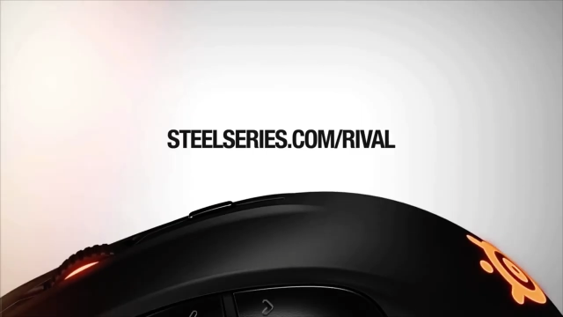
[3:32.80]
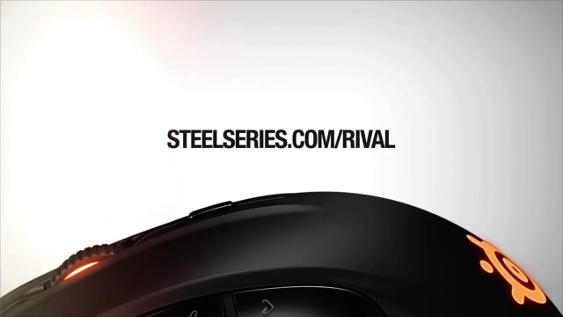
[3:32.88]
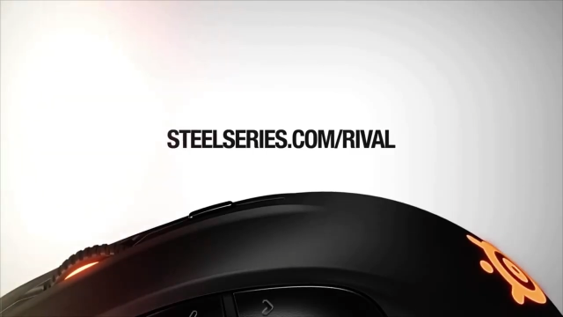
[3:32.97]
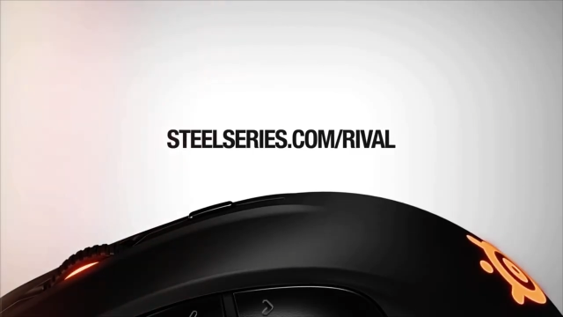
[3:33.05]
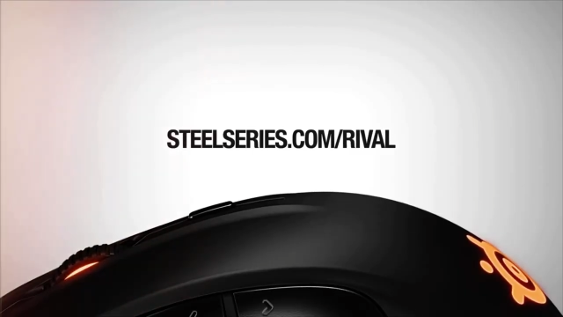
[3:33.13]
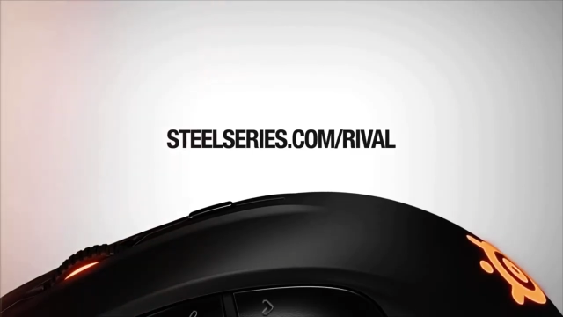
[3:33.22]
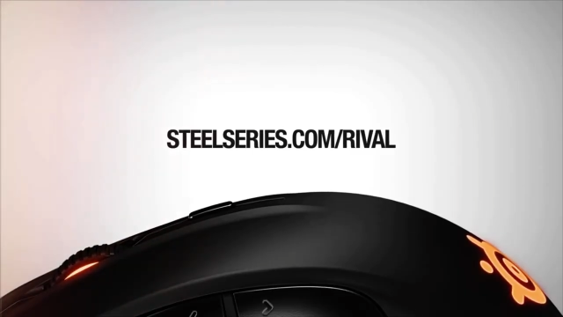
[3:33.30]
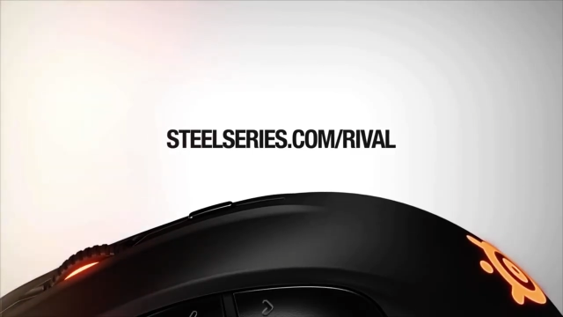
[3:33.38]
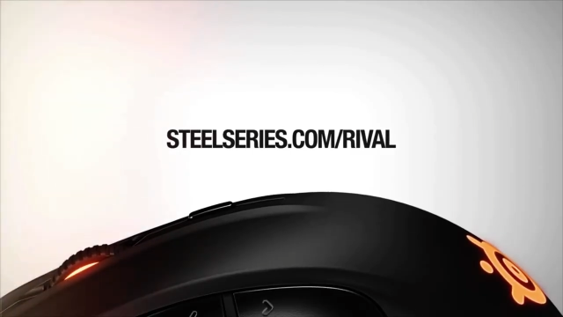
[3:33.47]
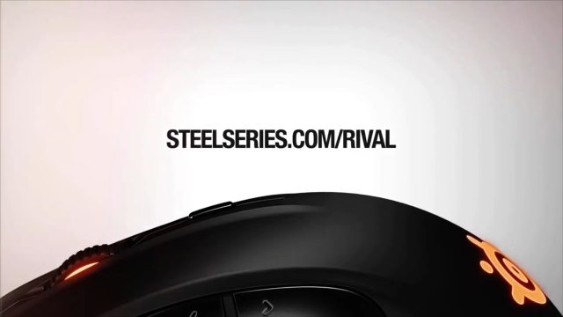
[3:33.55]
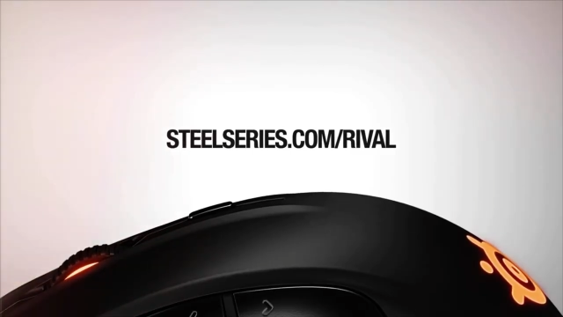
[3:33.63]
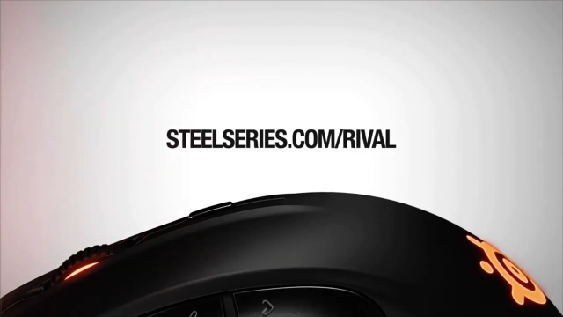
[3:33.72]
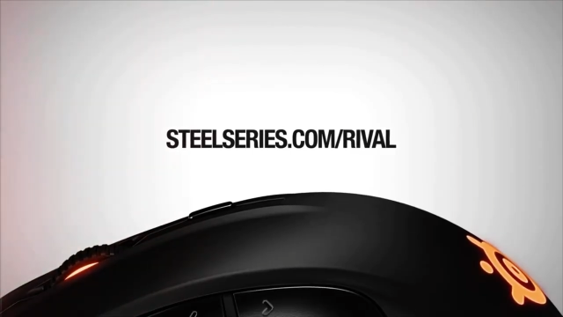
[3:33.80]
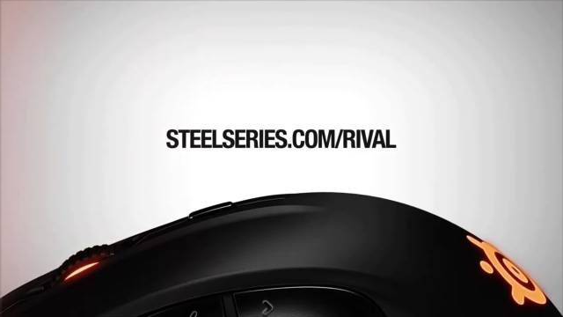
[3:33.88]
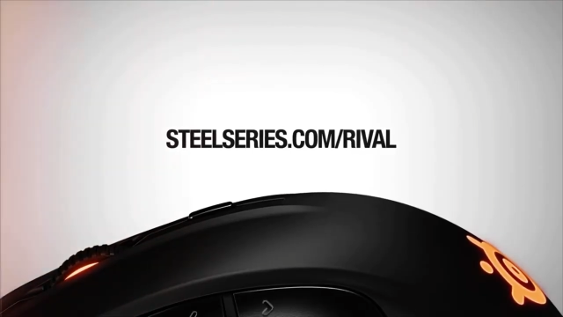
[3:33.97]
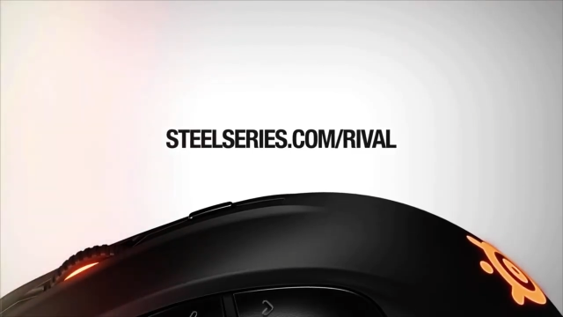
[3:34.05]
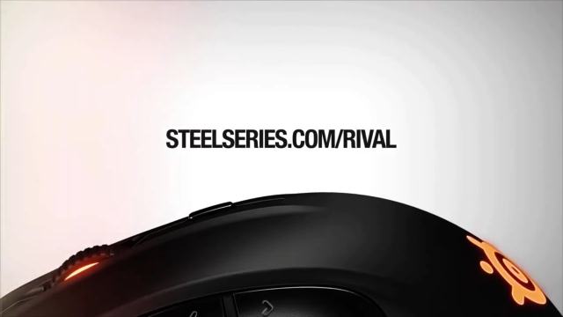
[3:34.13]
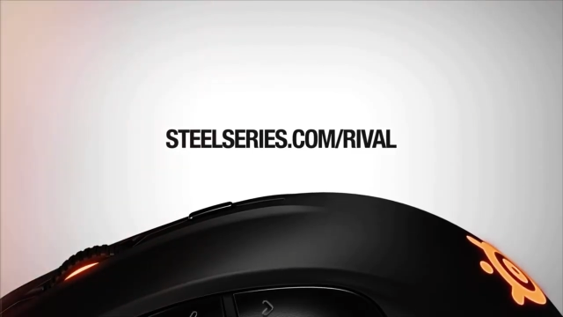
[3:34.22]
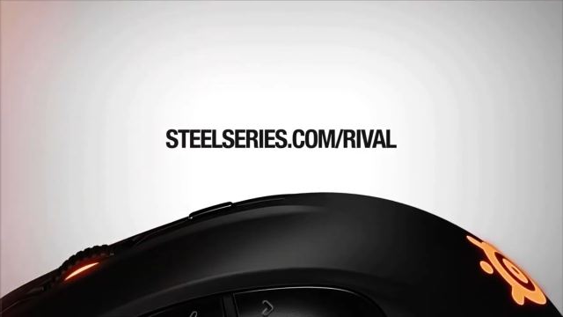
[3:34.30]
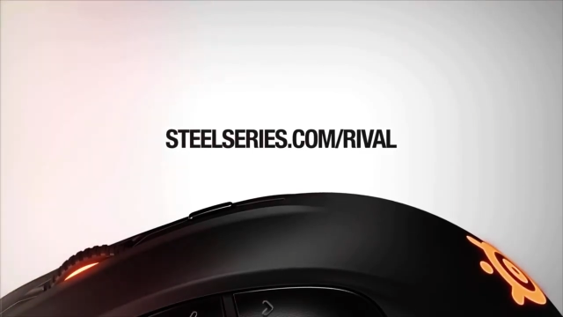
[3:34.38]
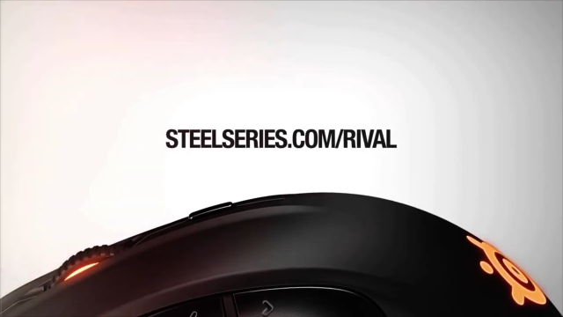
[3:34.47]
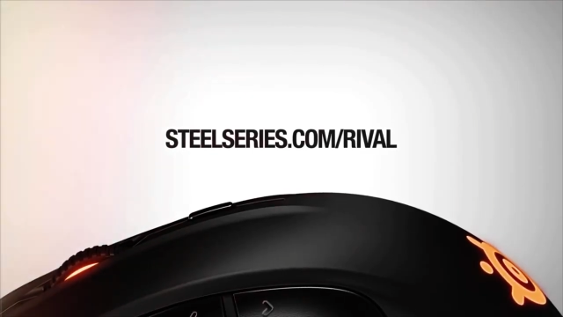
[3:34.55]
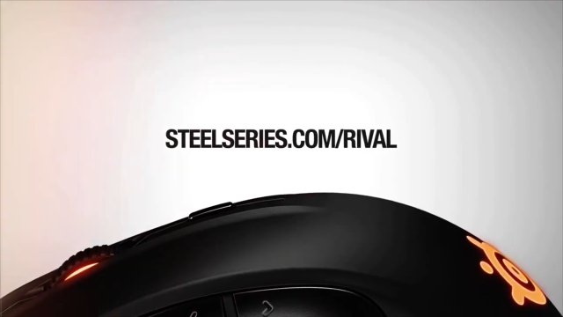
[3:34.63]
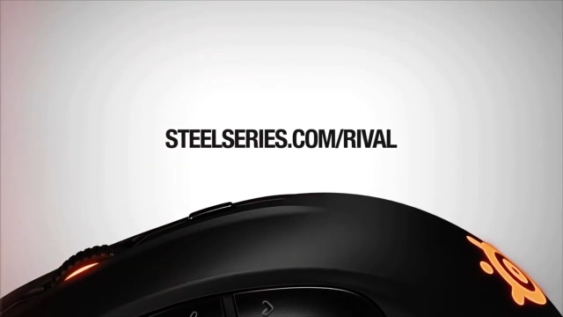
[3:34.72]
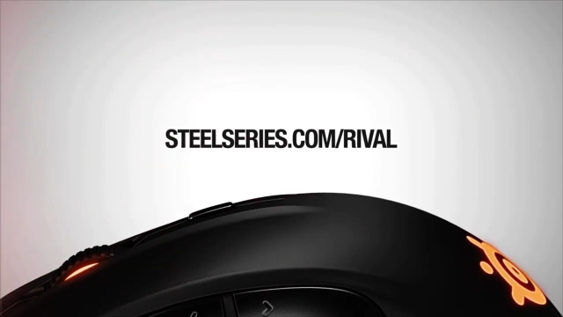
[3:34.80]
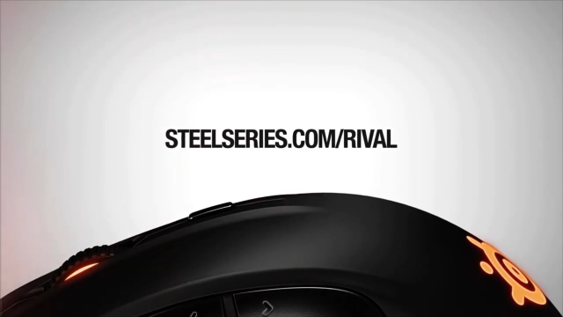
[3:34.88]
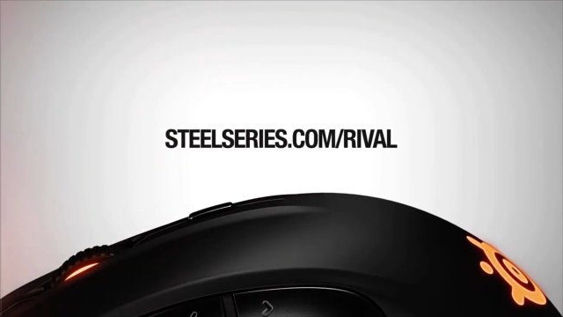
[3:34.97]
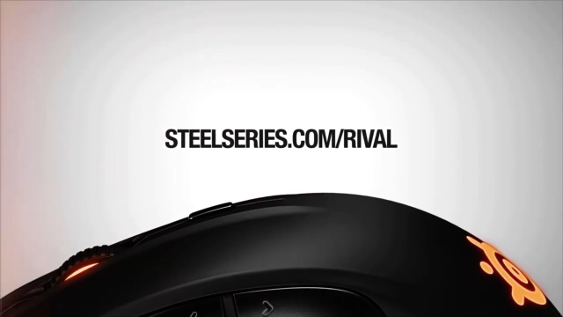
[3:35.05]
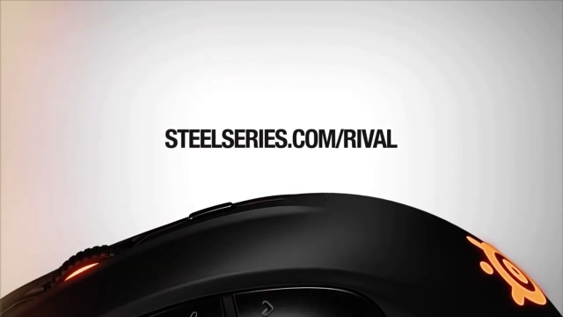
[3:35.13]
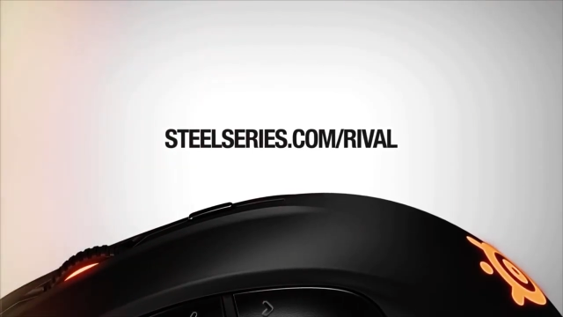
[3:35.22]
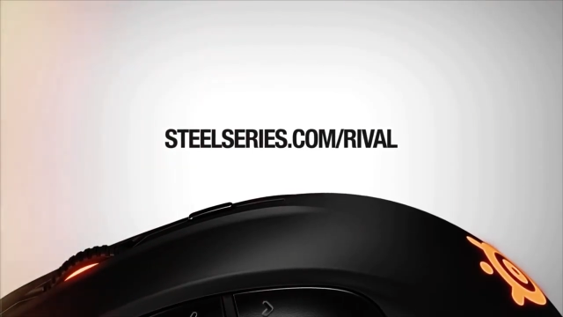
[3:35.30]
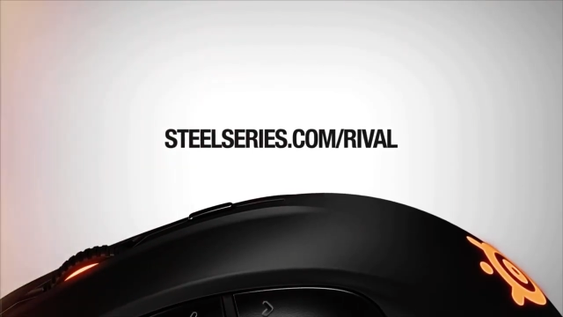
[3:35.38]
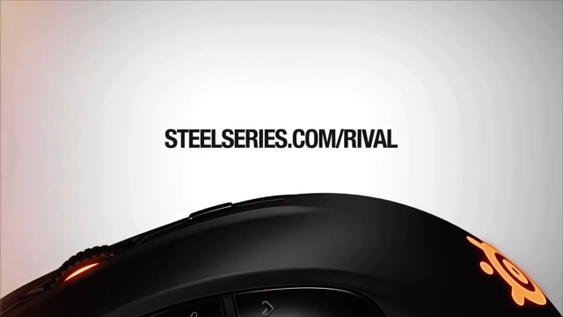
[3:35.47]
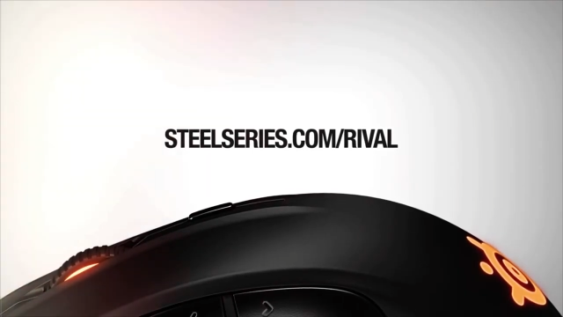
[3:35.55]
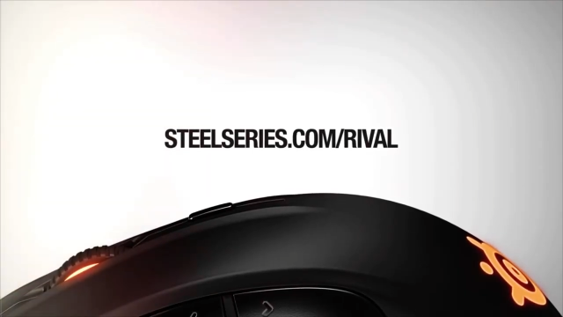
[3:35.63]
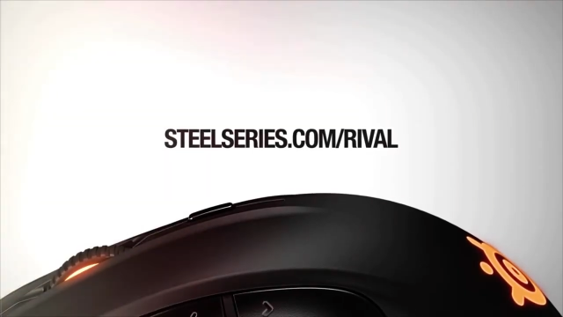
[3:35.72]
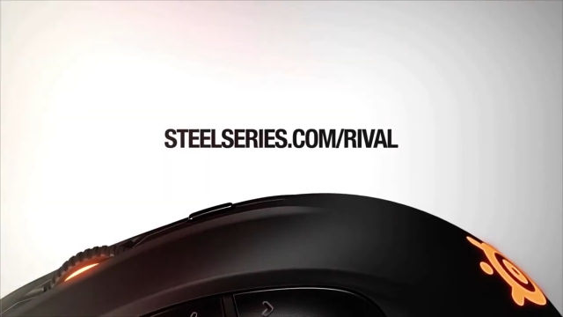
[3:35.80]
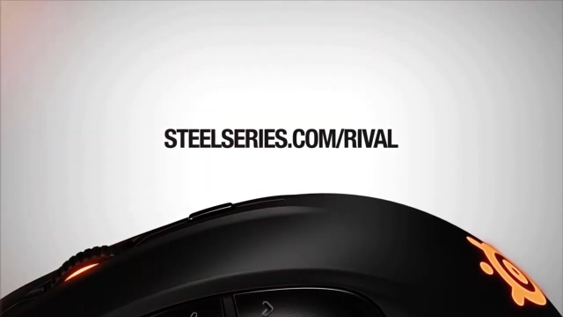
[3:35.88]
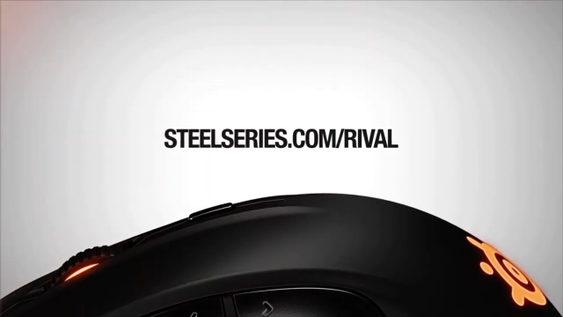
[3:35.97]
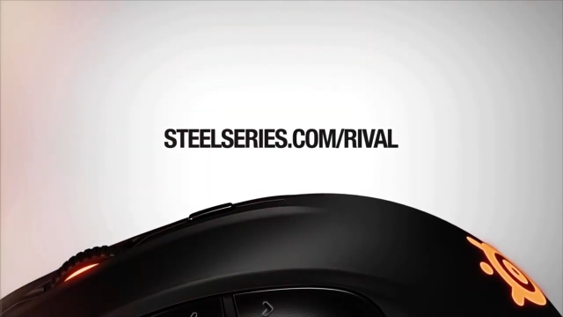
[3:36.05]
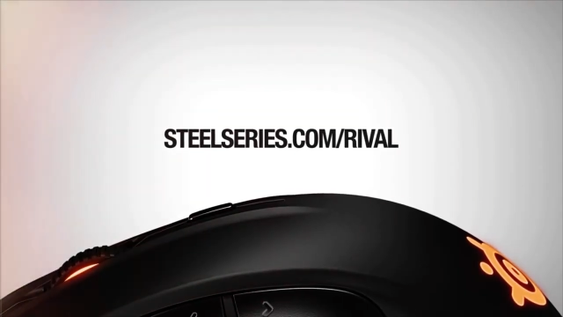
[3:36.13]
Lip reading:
Nobody's mouth can be seen.